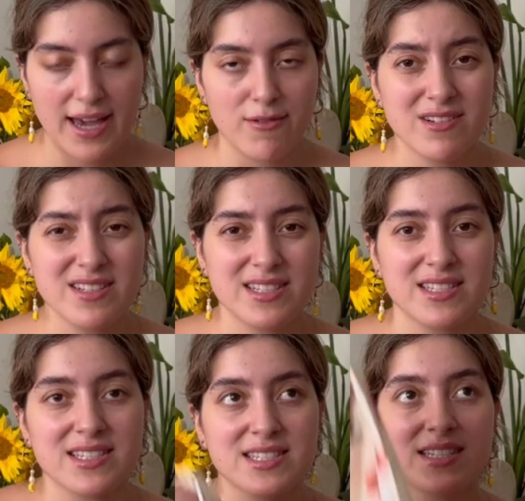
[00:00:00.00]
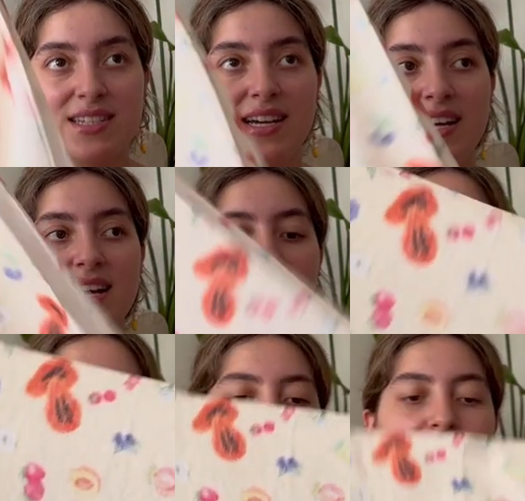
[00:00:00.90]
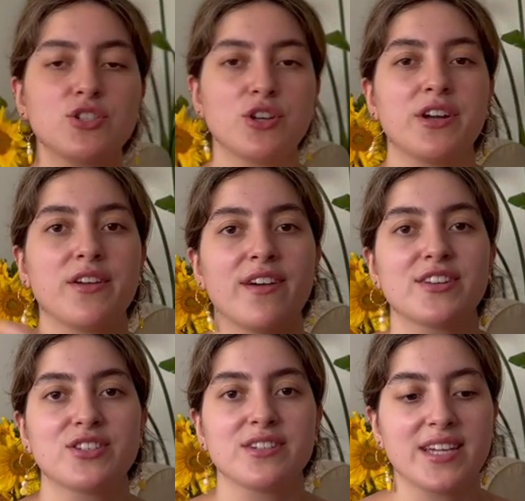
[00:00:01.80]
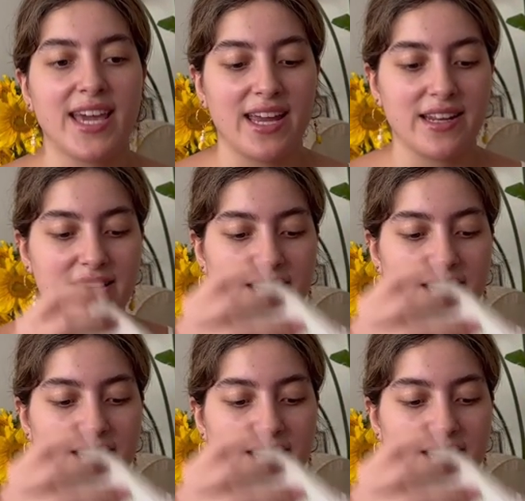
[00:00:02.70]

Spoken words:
I wasn't sure if I should get it